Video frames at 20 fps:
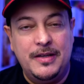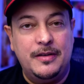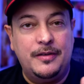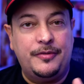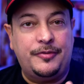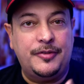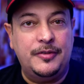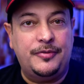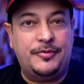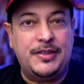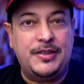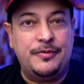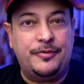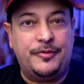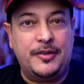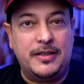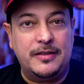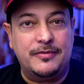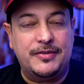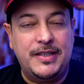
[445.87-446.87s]

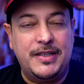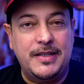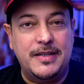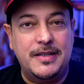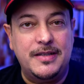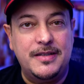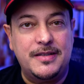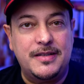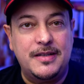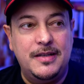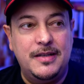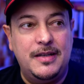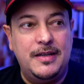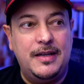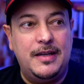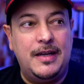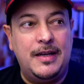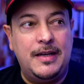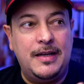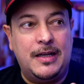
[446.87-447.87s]
55 days
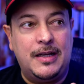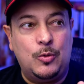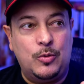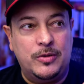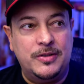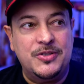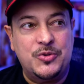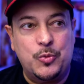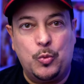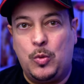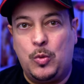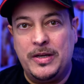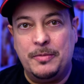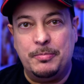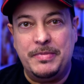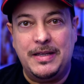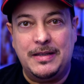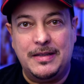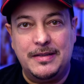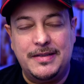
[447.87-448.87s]
and I was
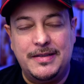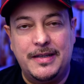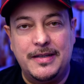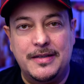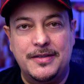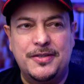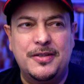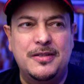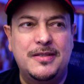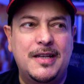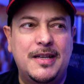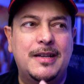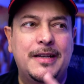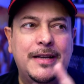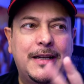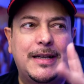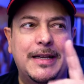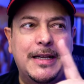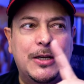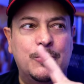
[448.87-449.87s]
one meal a day. So
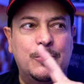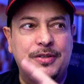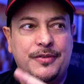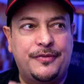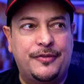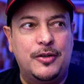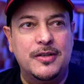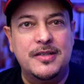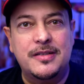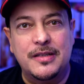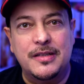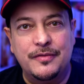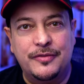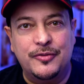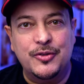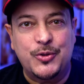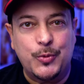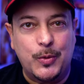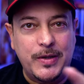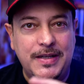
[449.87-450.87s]
technically I was fasting
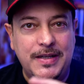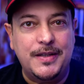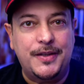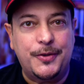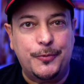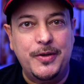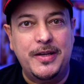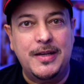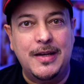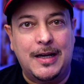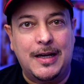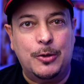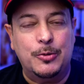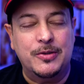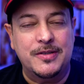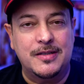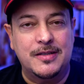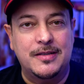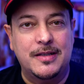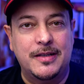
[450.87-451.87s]
for 23
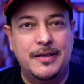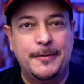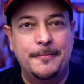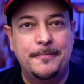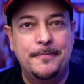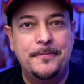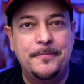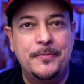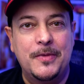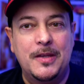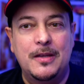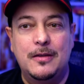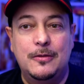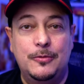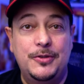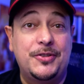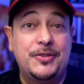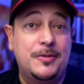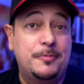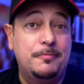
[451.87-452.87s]
hours a day,
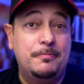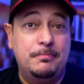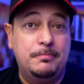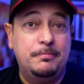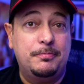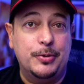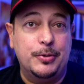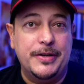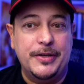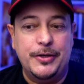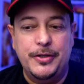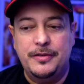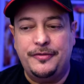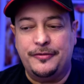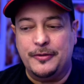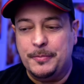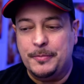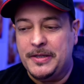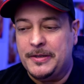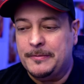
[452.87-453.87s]
which is pretty good
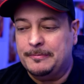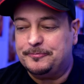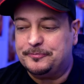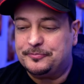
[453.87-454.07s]
for me,